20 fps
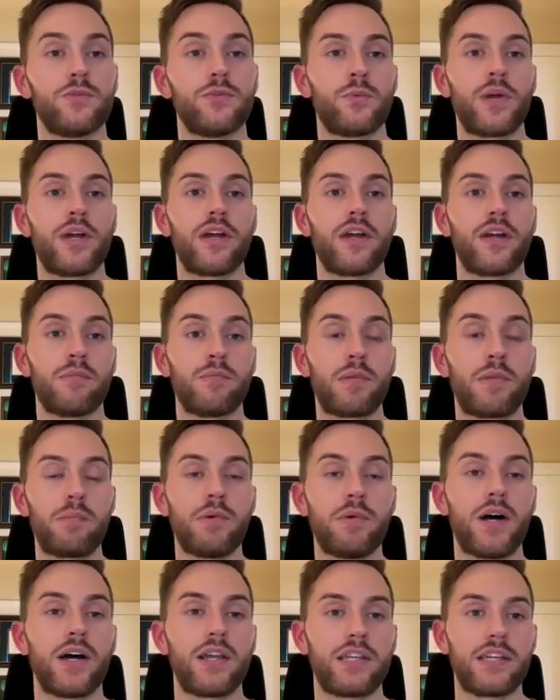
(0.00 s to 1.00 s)
Where in my
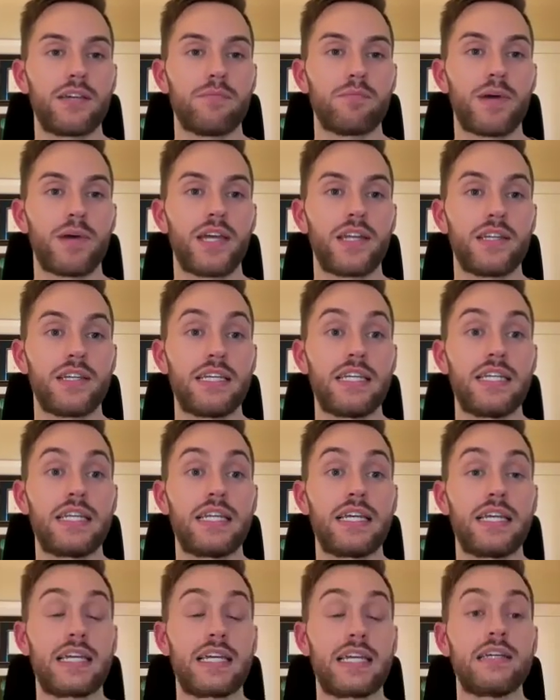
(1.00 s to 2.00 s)
body am I
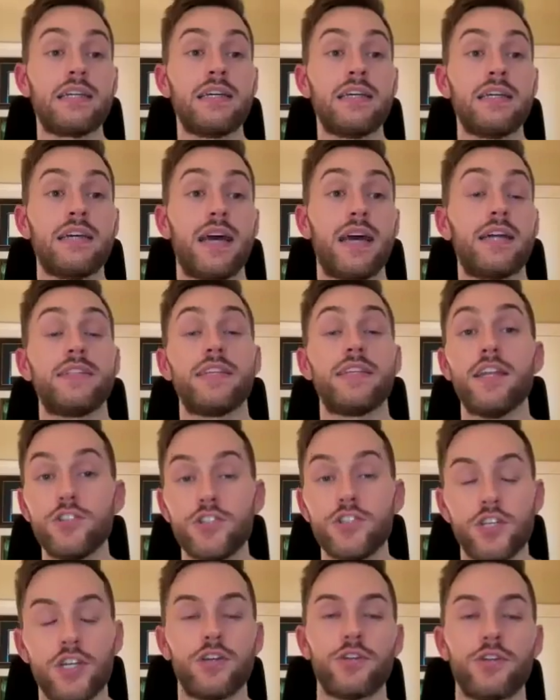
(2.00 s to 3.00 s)
needing
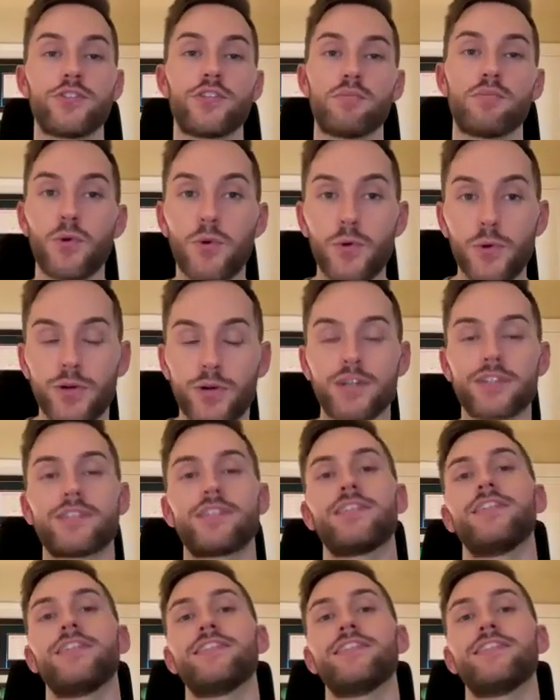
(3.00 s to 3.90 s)
attention or support?